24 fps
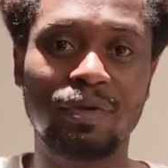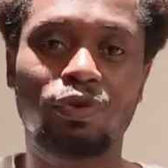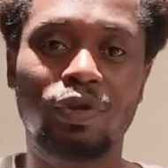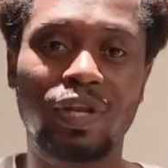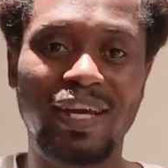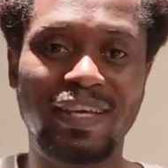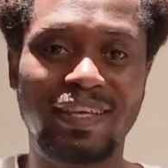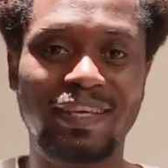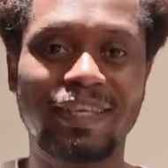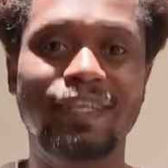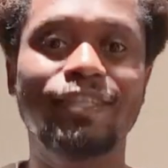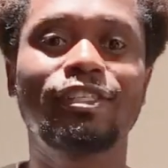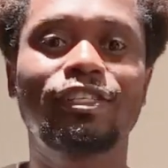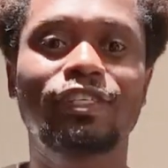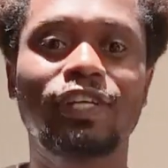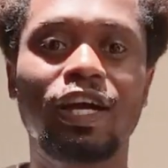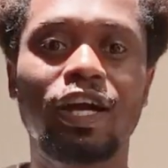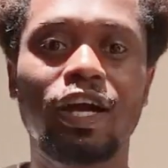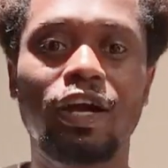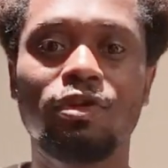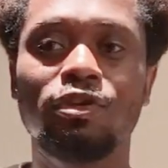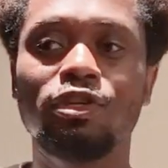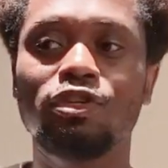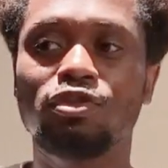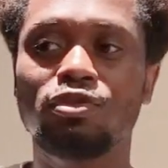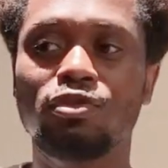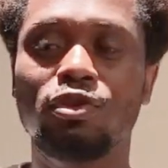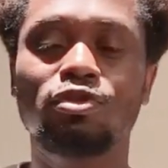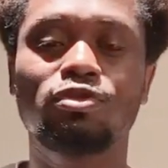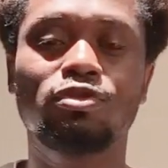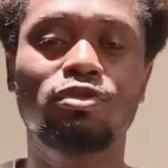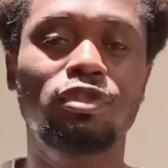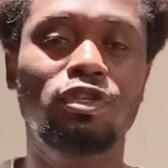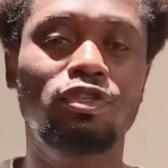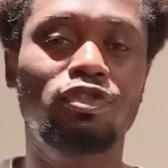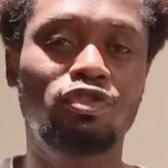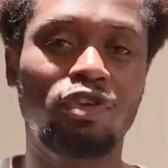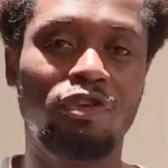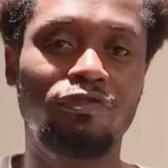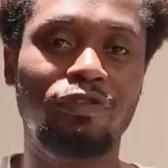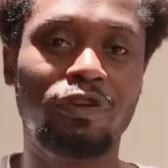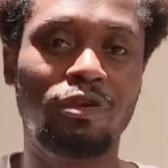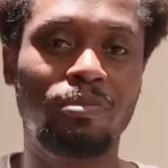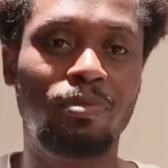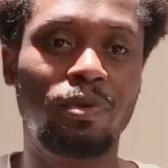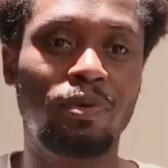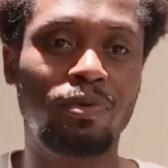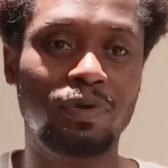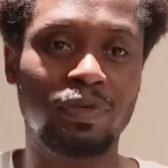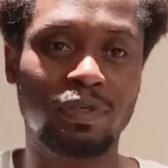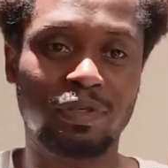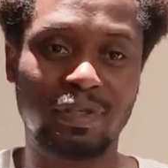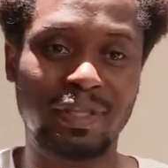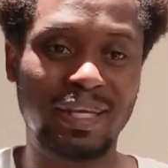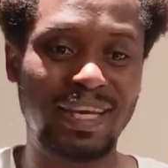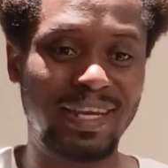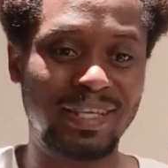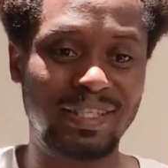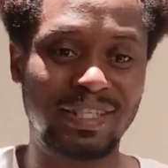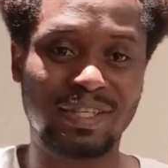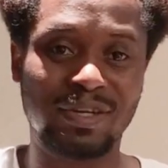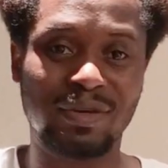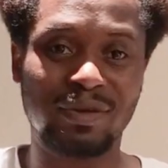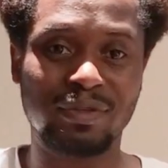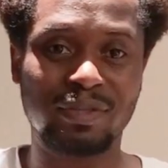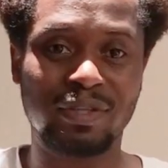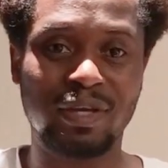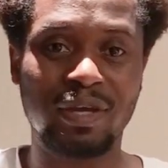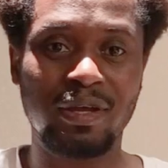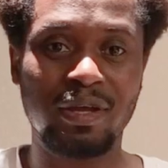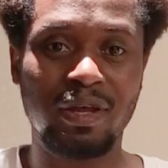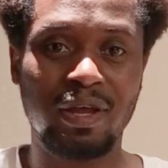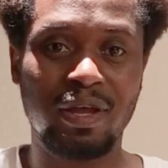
So like in Shanghai, you need to go to the traffic police, the headquarters,